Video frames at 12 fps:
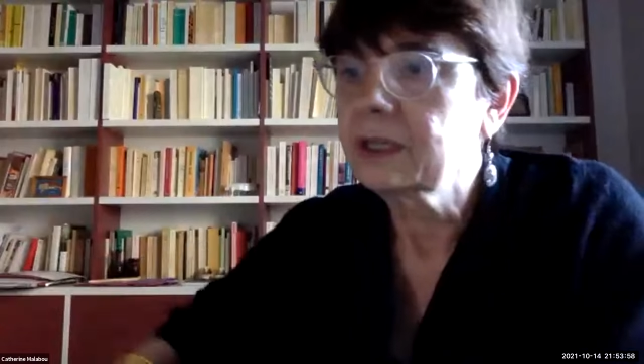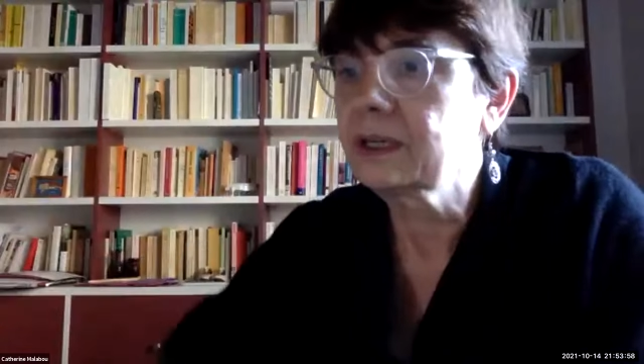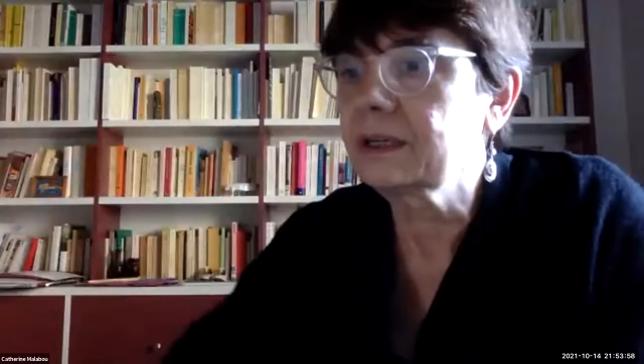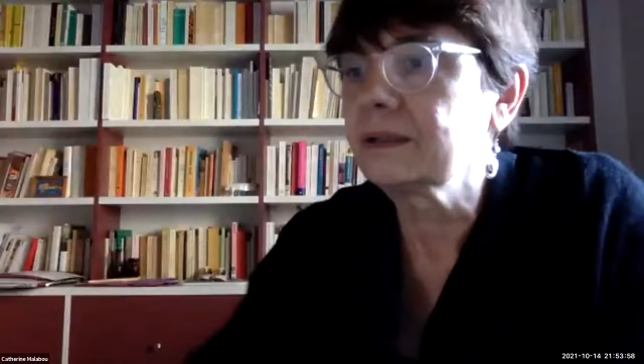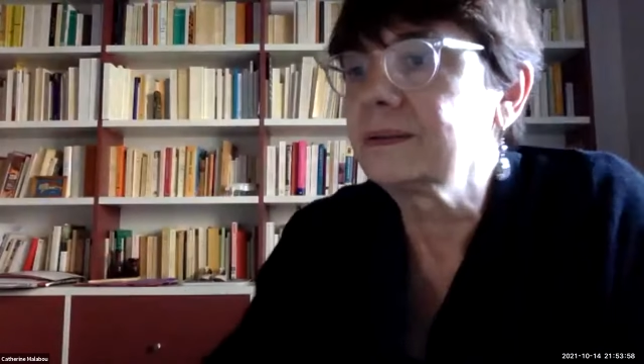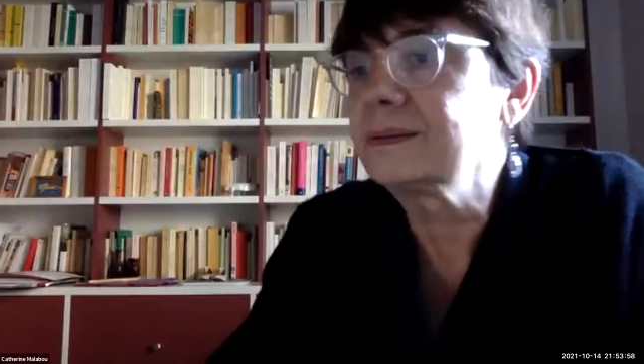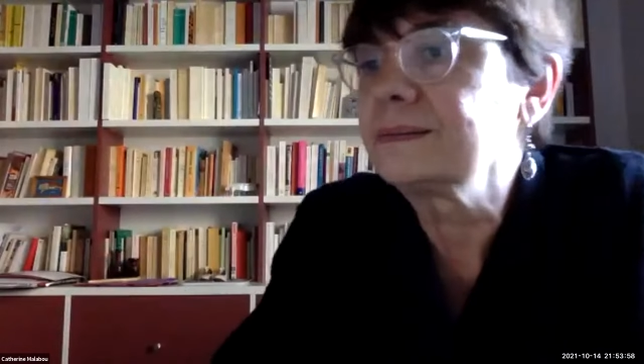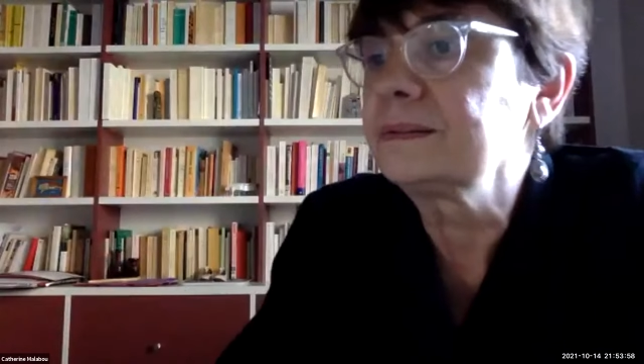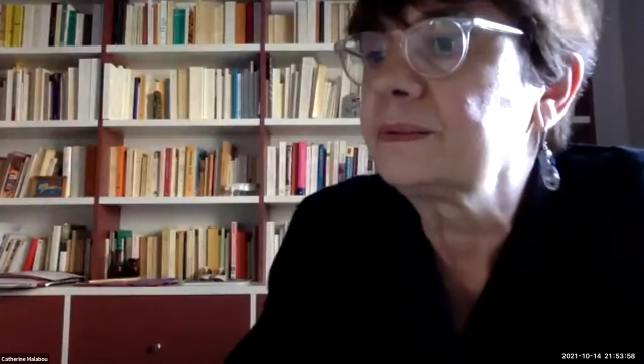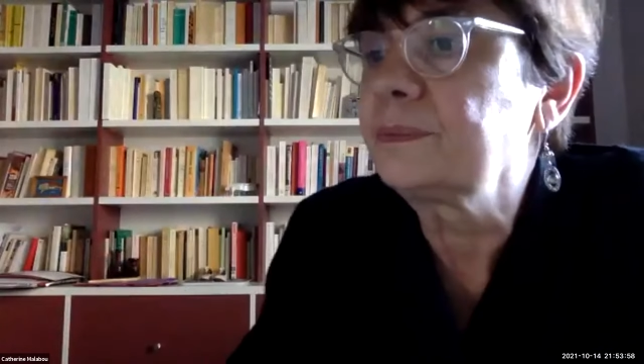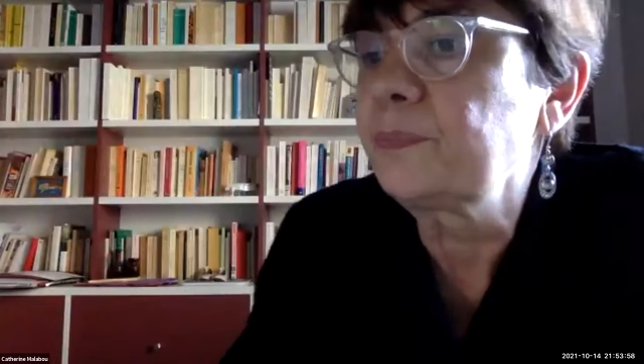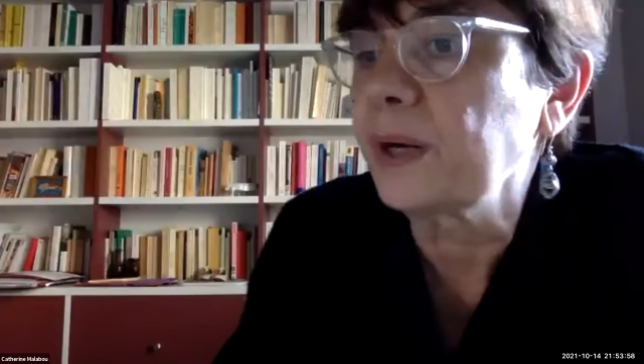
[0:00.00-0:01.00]

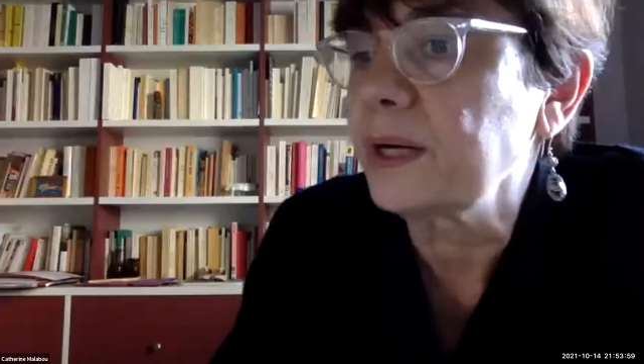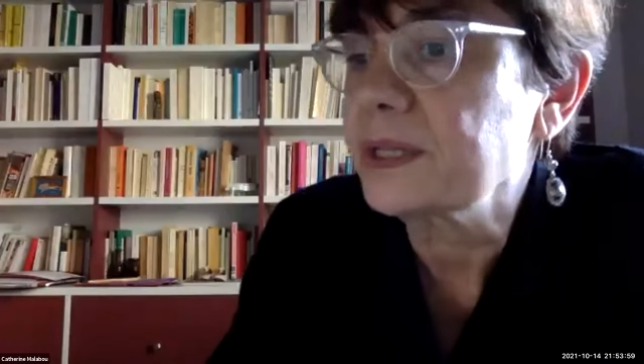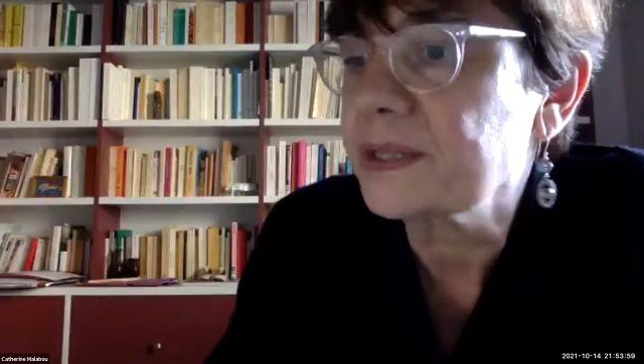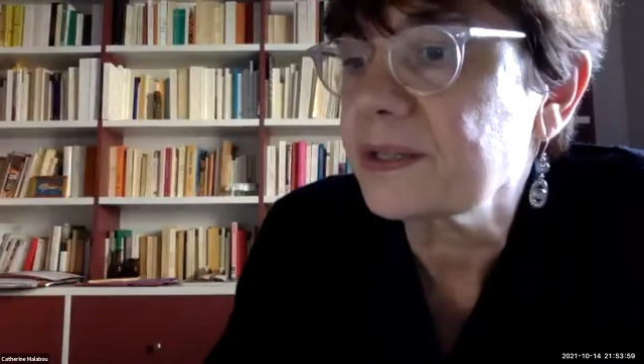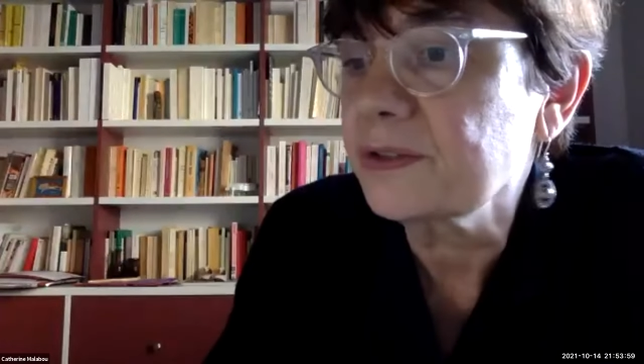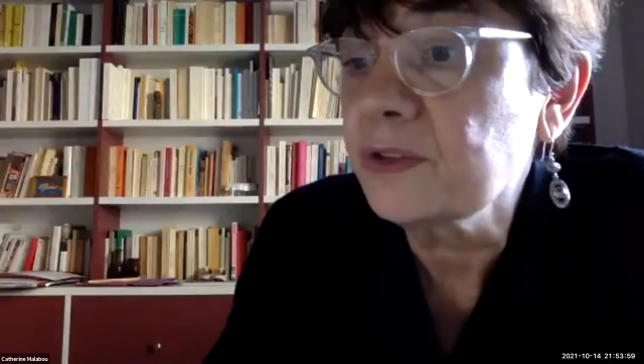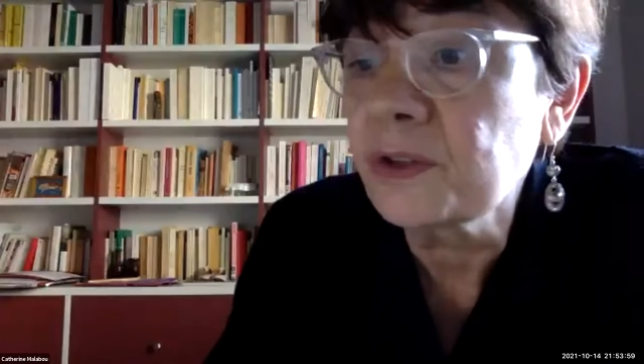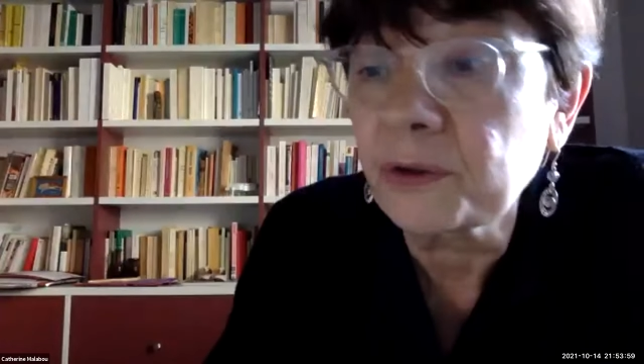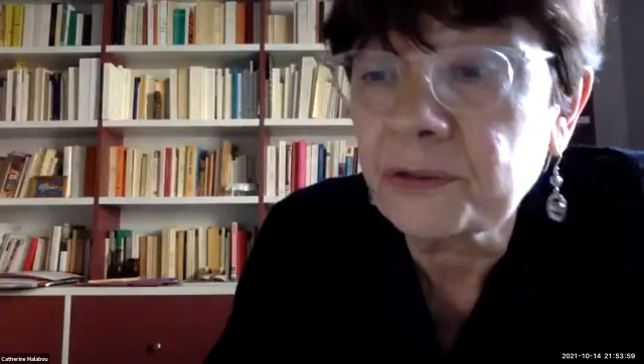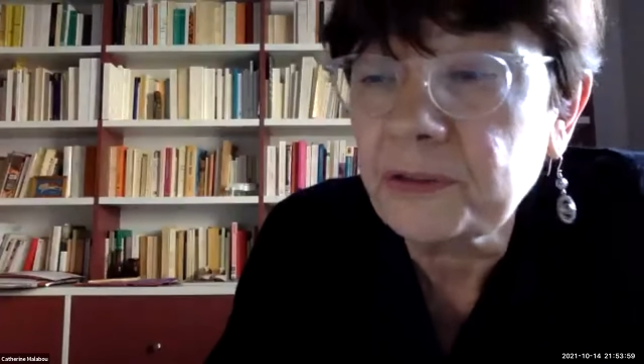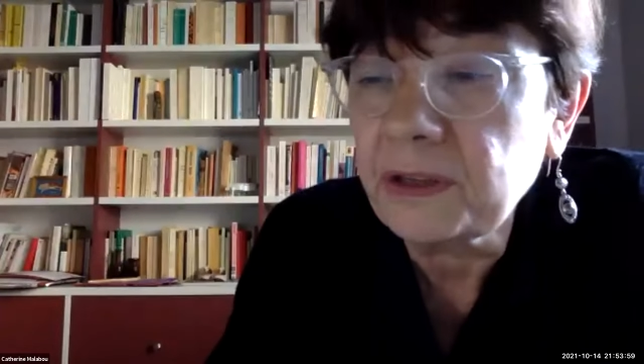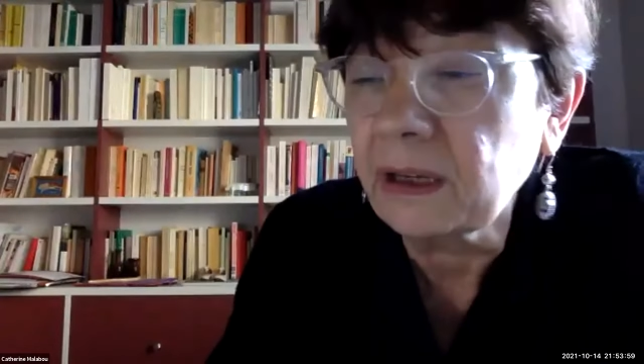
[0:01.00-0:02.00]
but
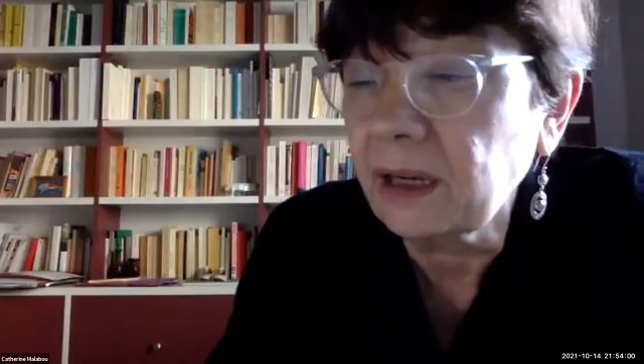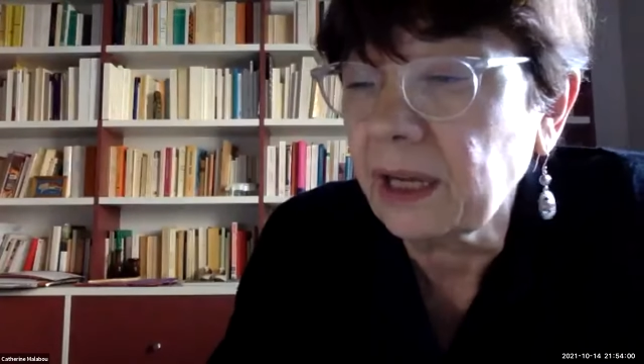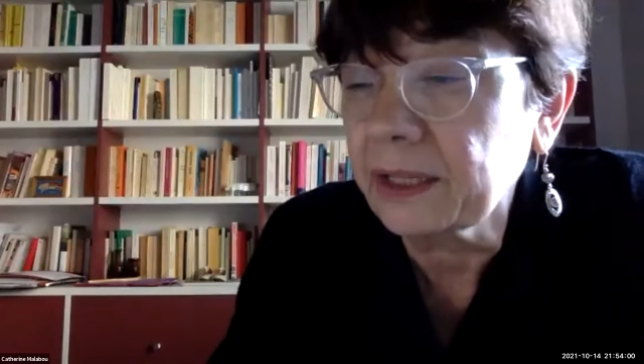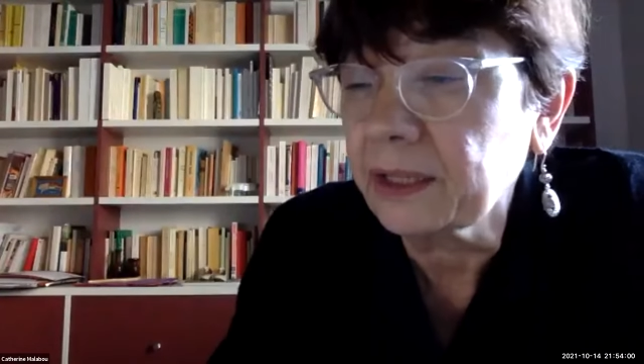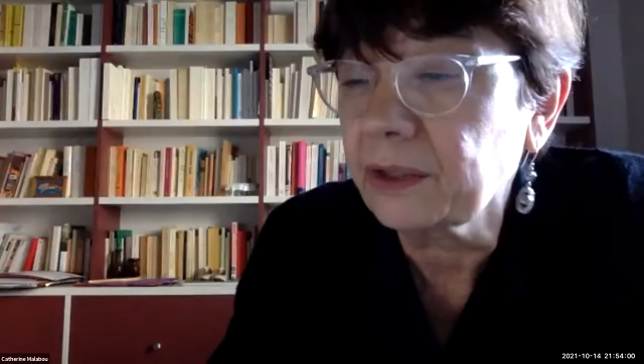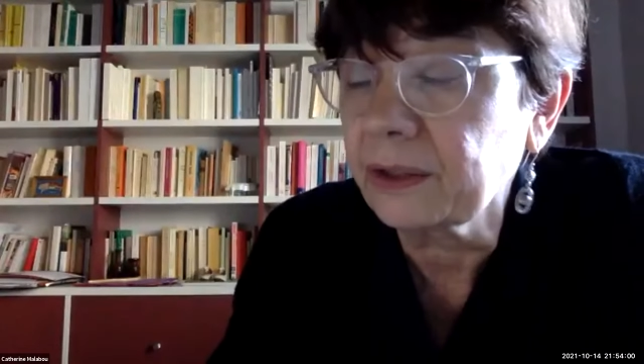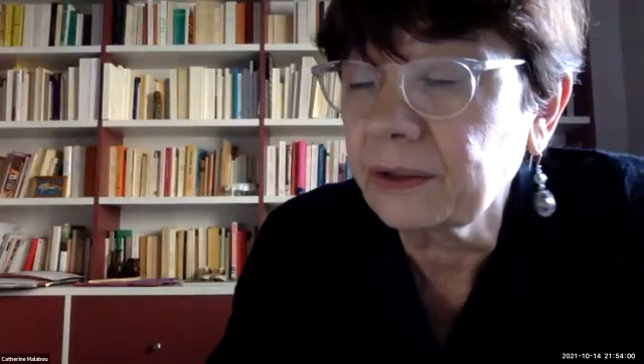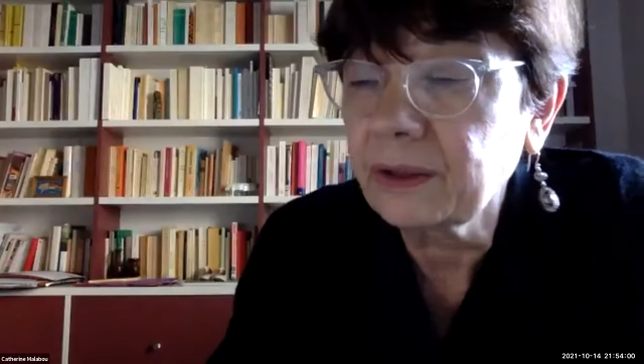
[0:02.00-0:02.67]
nothing like